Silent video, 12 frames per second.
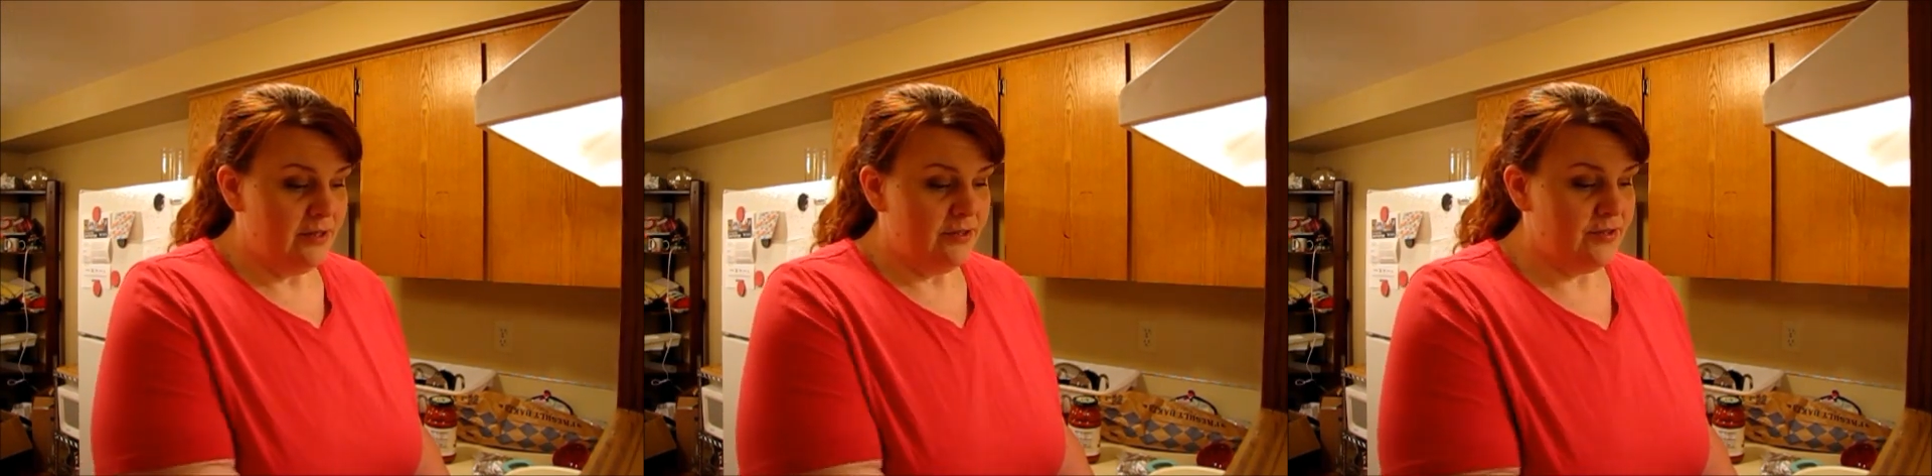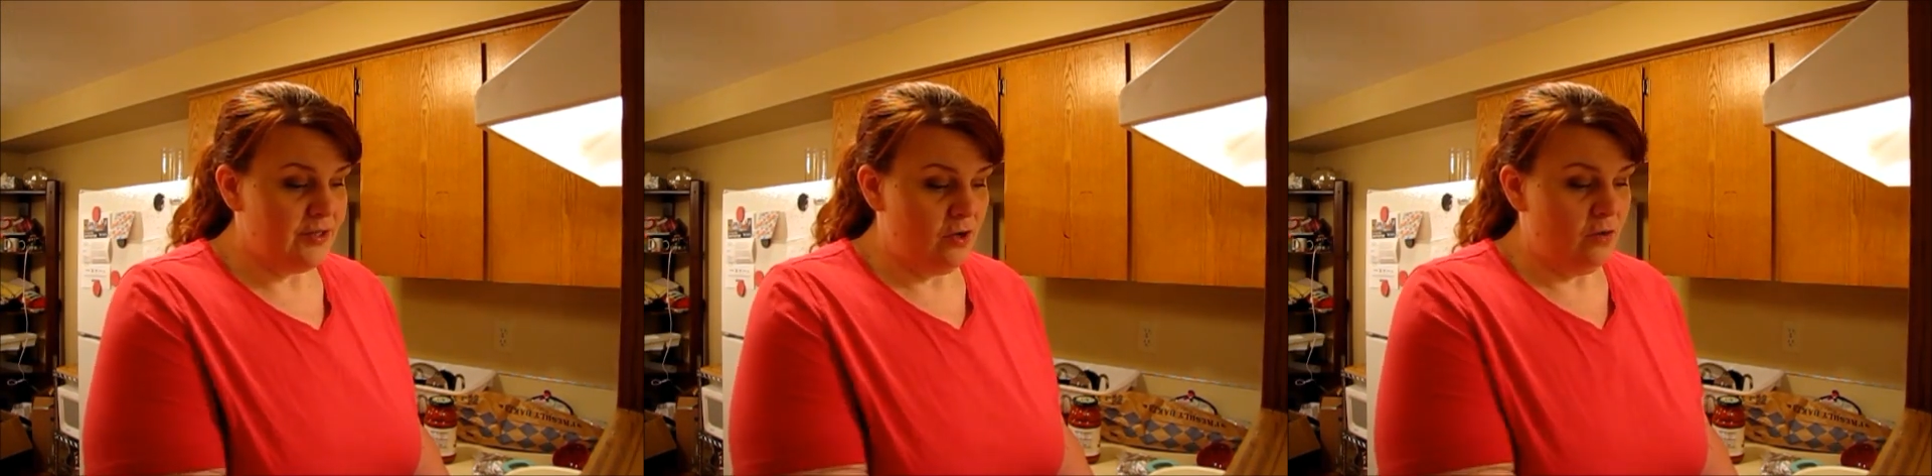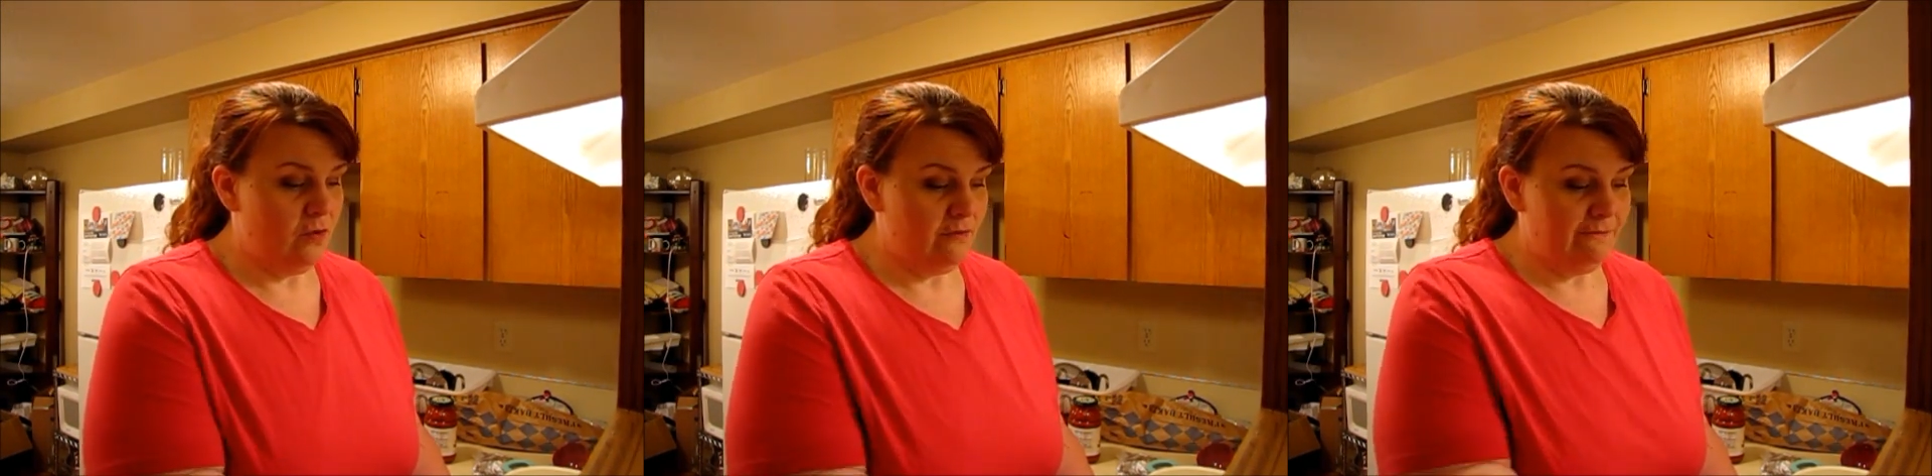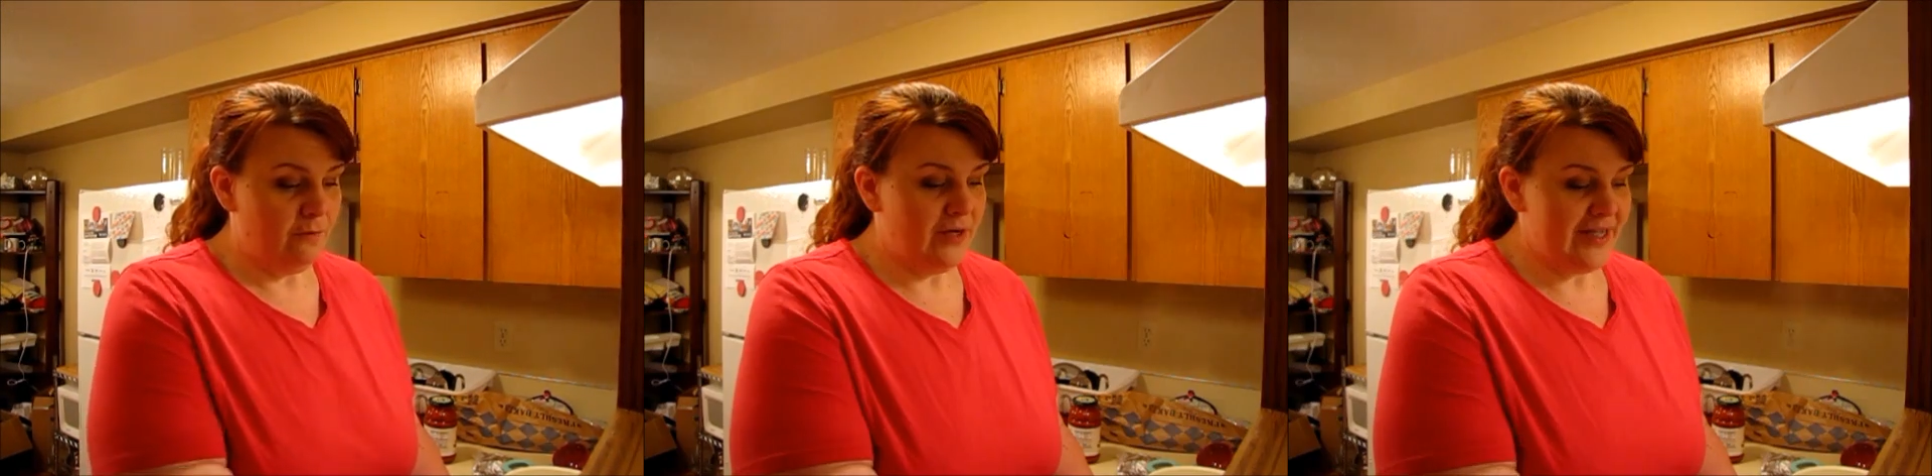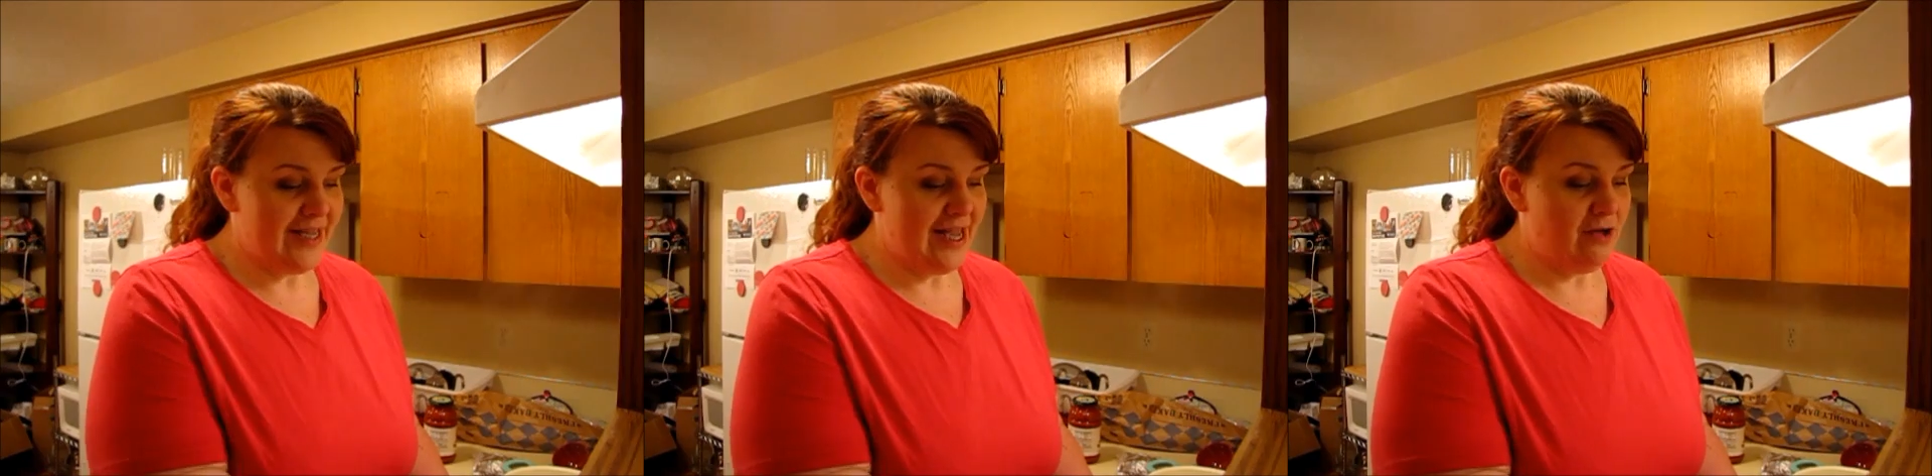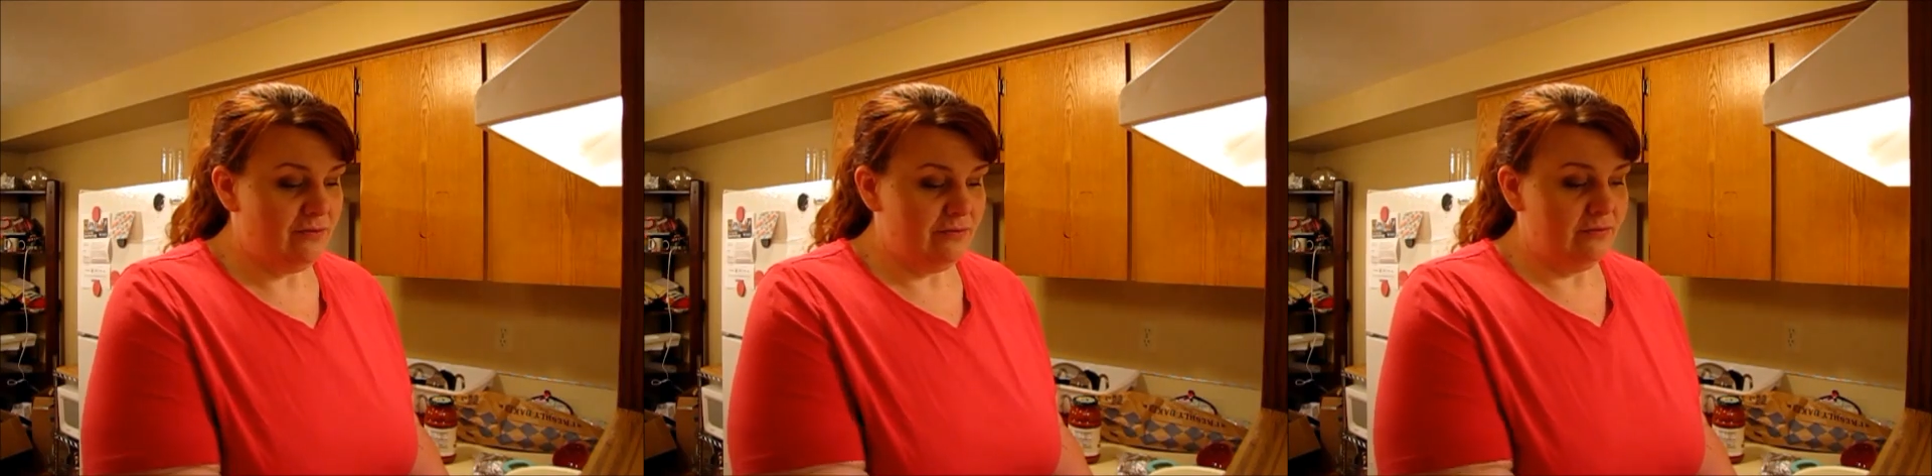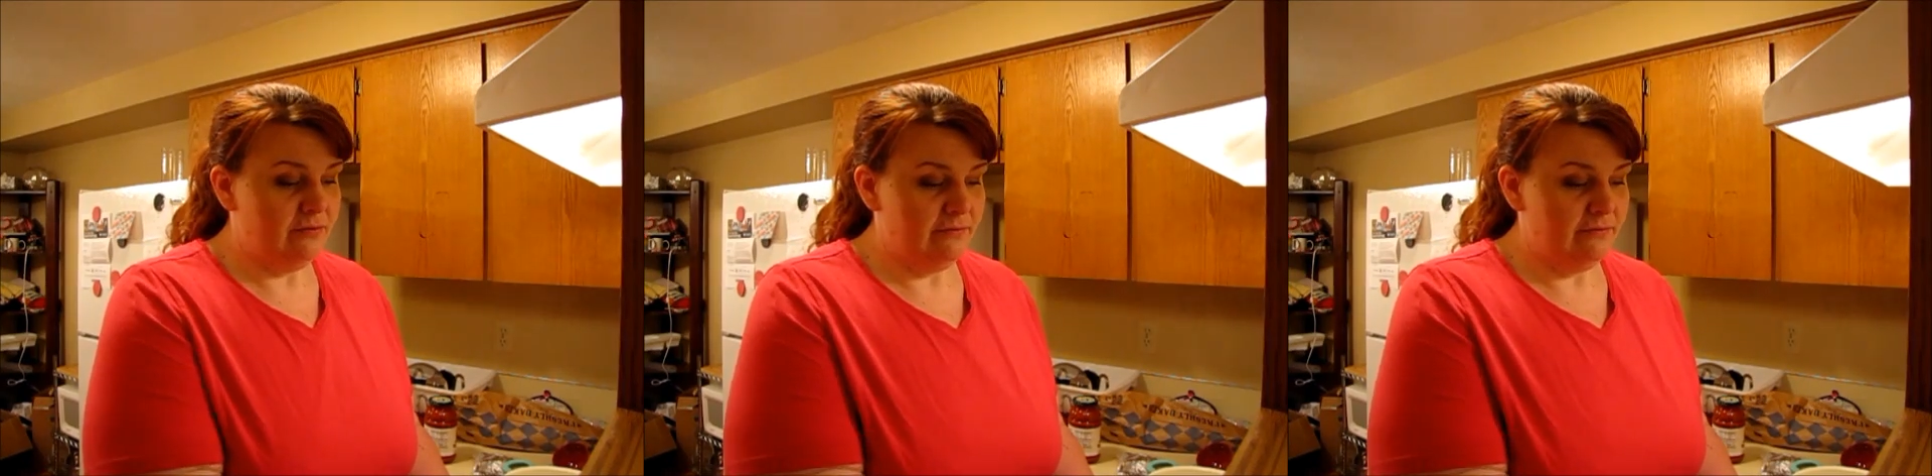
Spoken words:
So a 40-pound